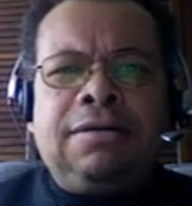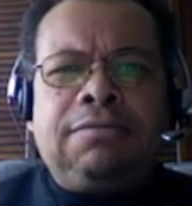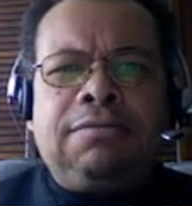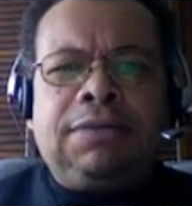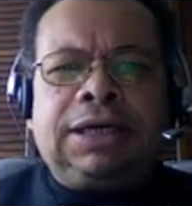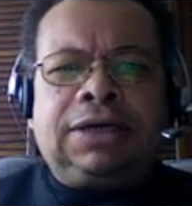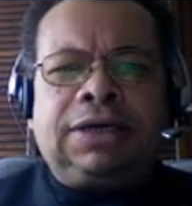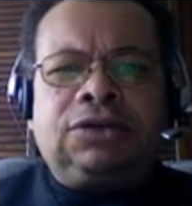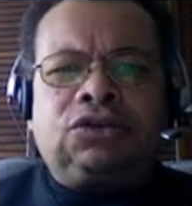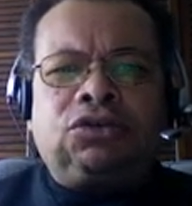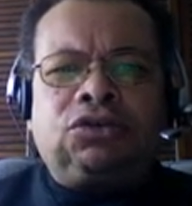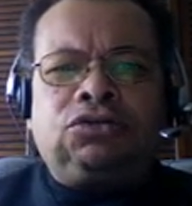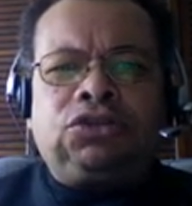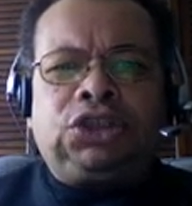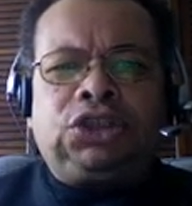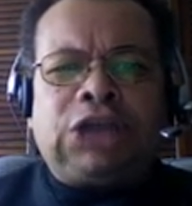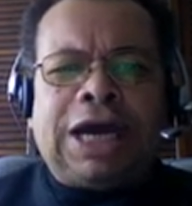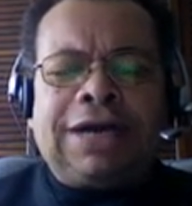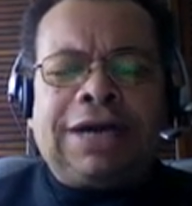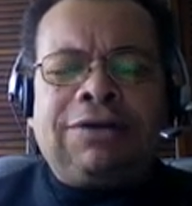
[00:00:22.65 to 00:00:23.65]
because
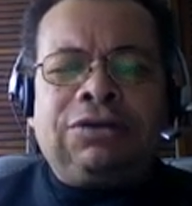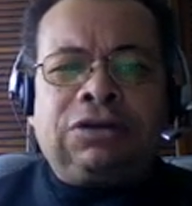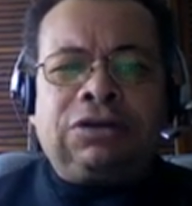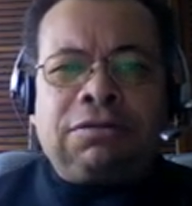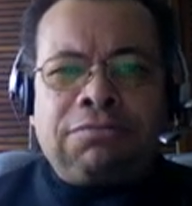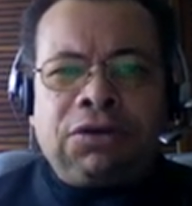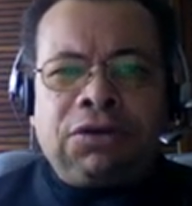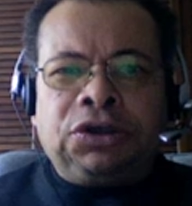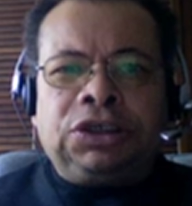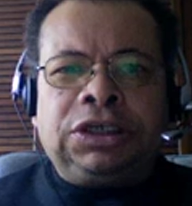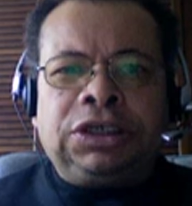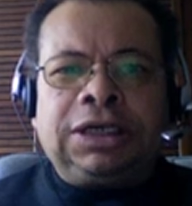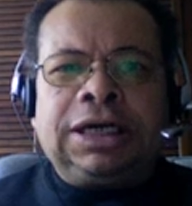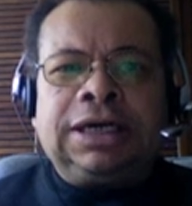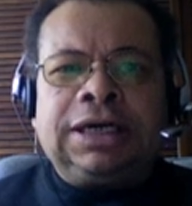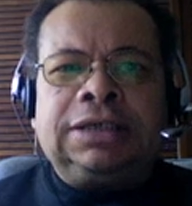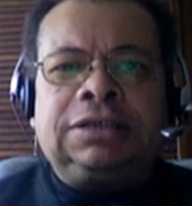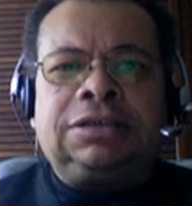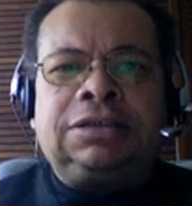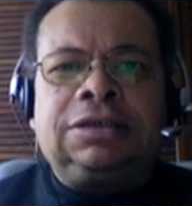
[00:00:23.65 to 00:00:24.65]
China is emerging
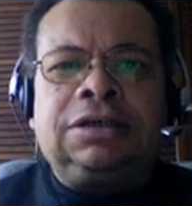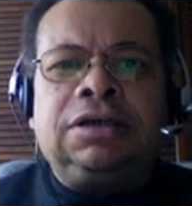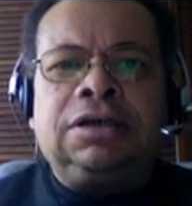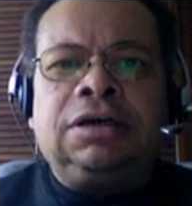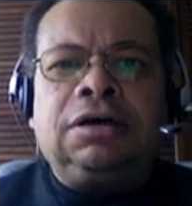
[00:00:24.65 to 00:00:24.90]
as